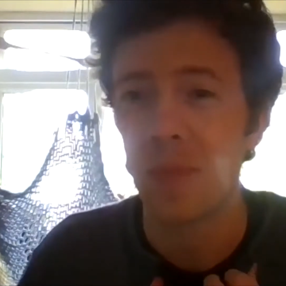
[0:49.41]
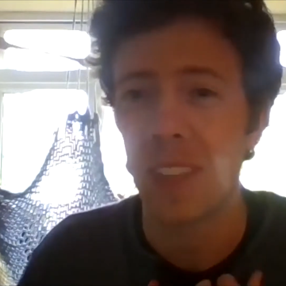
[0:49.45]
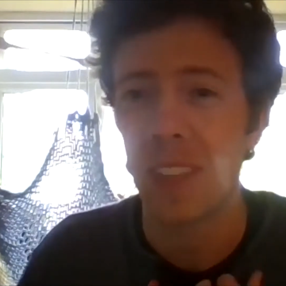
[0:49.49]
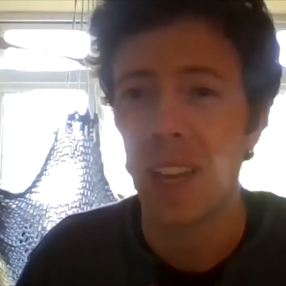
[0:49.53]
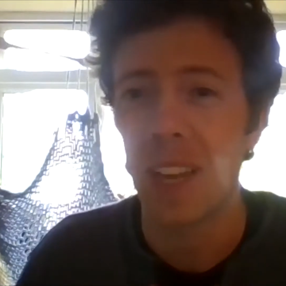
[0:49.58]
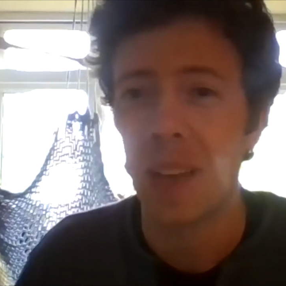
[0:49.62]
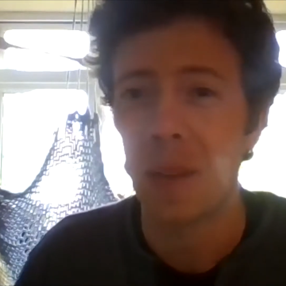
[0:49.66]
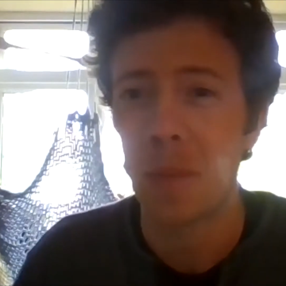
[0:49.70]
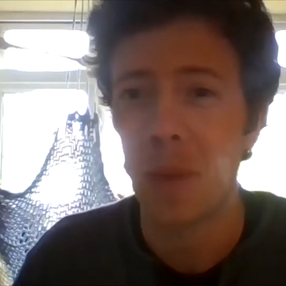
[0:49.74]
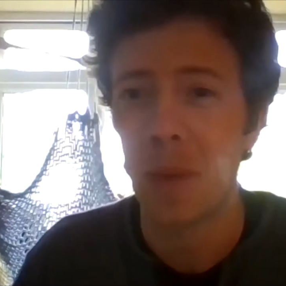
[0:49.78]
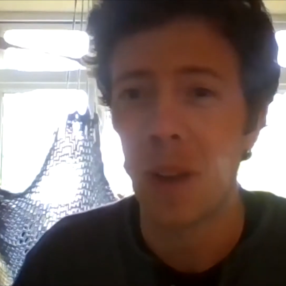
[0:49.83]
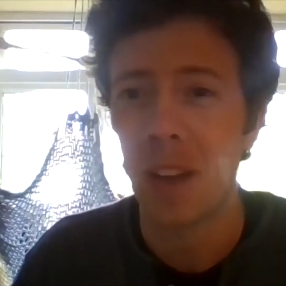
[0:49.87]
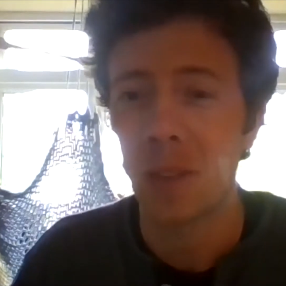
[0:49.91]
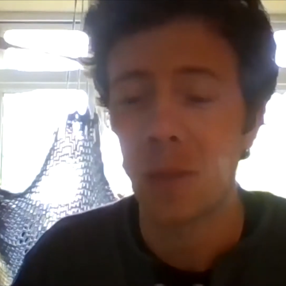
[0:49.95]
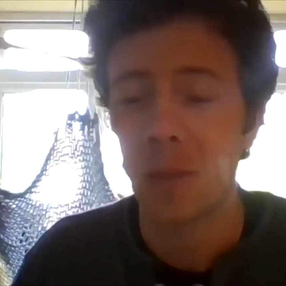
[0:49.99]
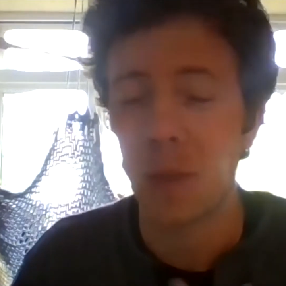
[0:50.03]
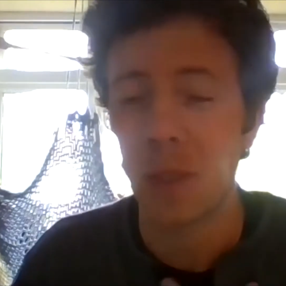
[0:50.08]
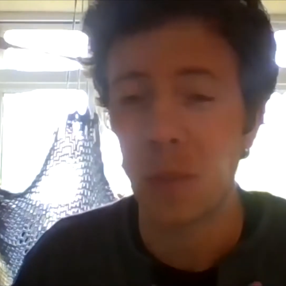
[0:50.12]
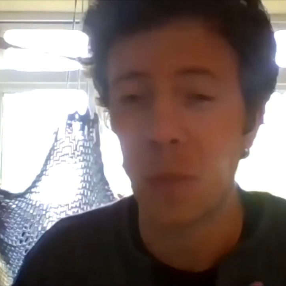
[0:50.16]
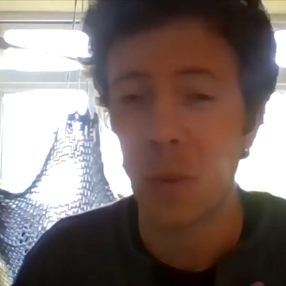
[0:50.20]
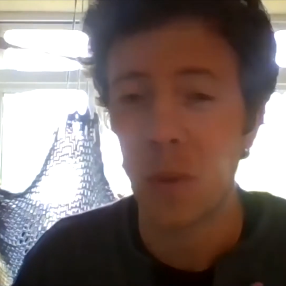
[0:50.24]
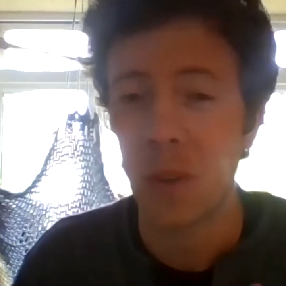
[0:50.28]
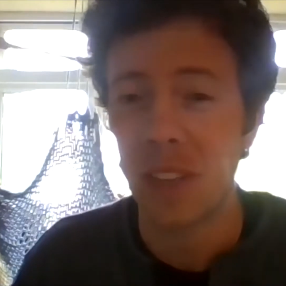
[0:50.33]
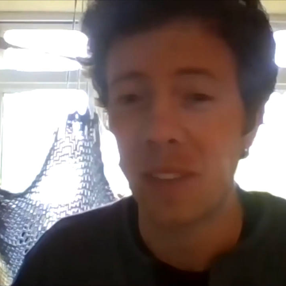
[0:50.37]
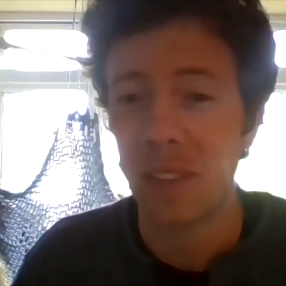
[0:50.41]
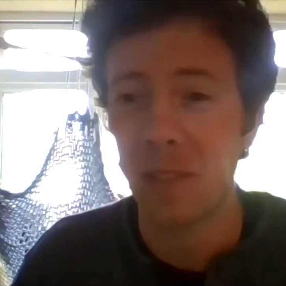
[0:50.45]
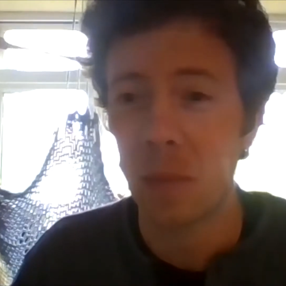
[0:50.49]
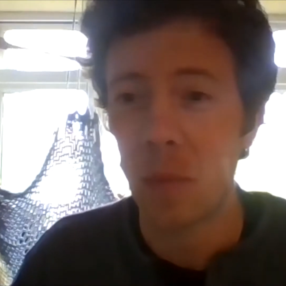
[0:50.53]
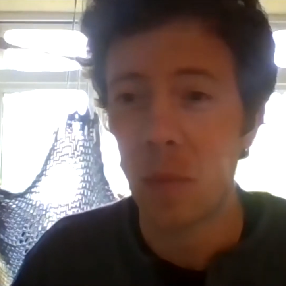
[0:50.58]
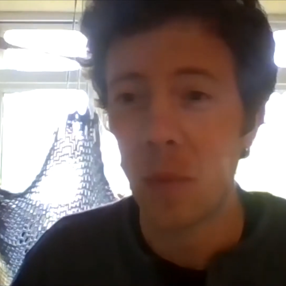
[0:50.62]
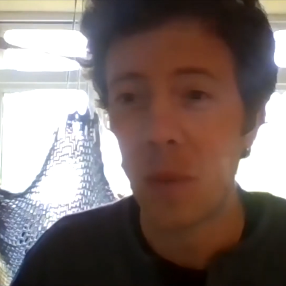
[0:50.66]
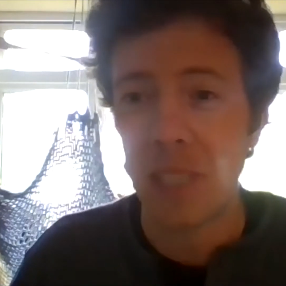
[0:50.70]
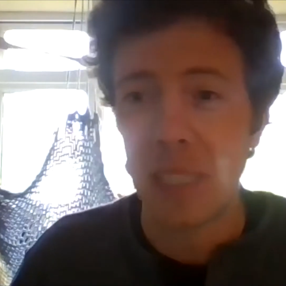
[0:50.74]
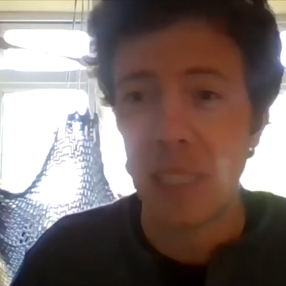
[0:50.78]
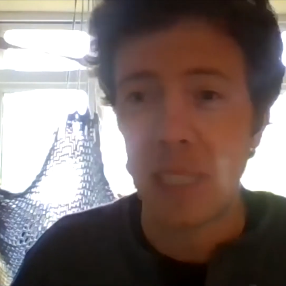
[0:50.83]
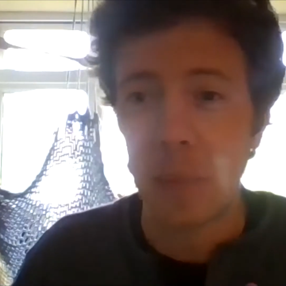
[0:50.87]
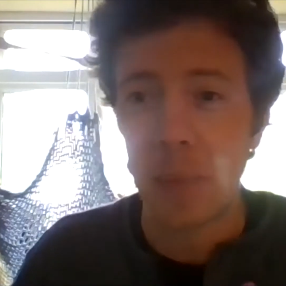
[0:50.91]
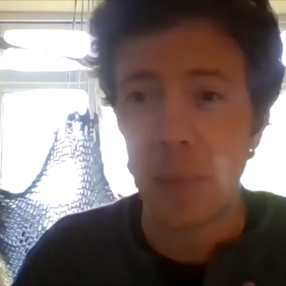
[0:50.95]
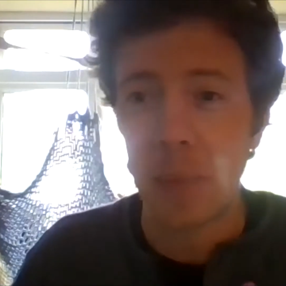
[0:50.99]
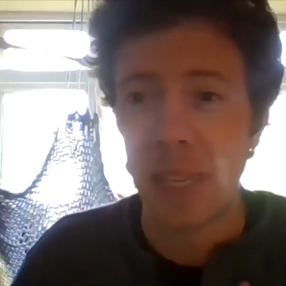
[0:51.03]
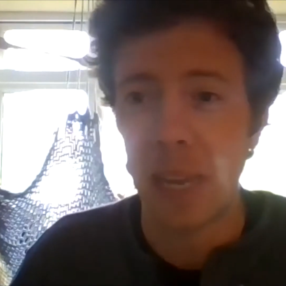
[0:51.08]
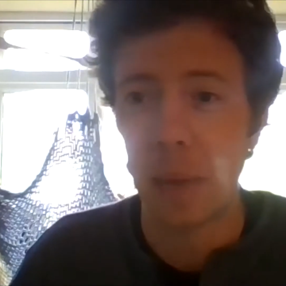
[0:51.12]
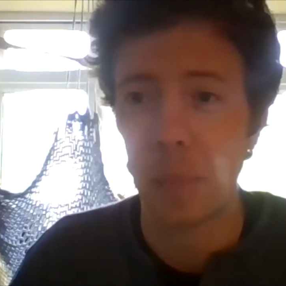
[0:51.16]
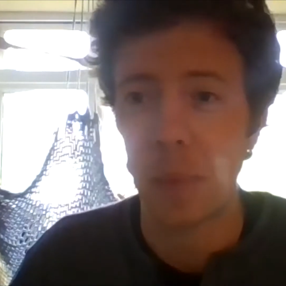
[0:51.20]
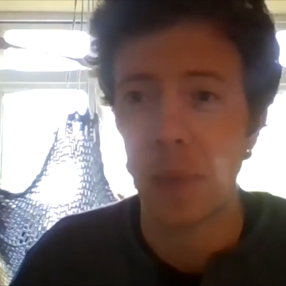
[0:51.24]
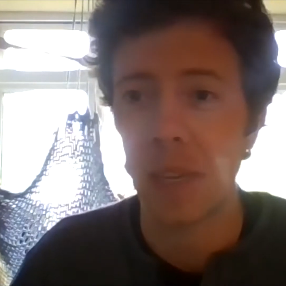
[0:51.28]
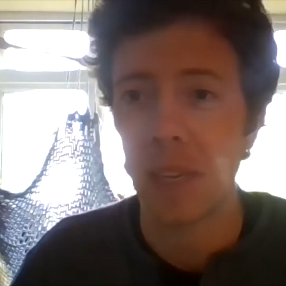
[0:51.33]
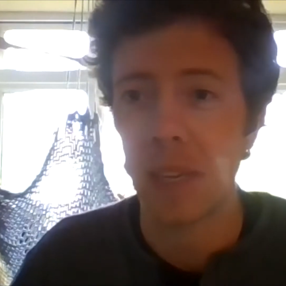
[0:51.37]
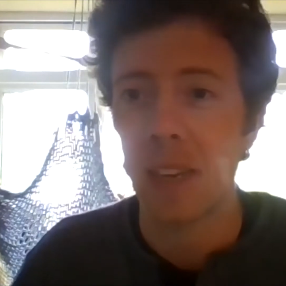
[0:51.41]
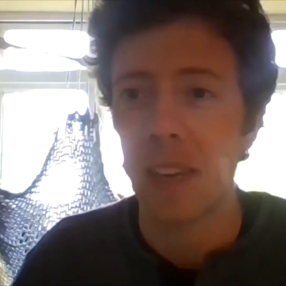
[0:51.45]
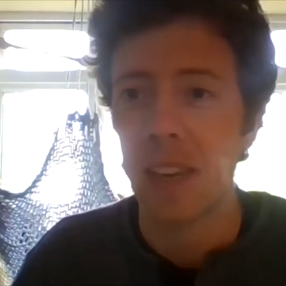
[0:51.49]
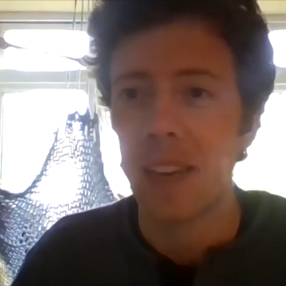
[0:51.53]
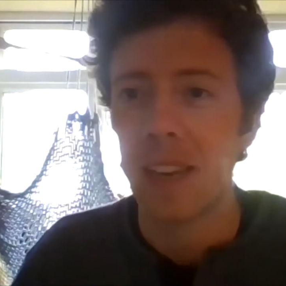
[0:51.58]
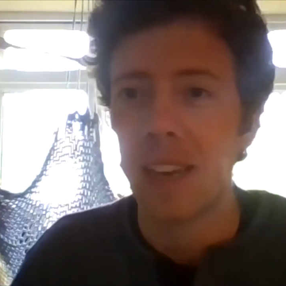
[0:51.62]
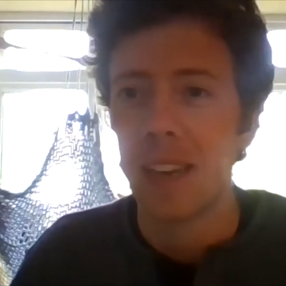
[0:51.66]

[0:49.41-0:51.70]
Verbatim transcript: Um, I always want everybody to be happy.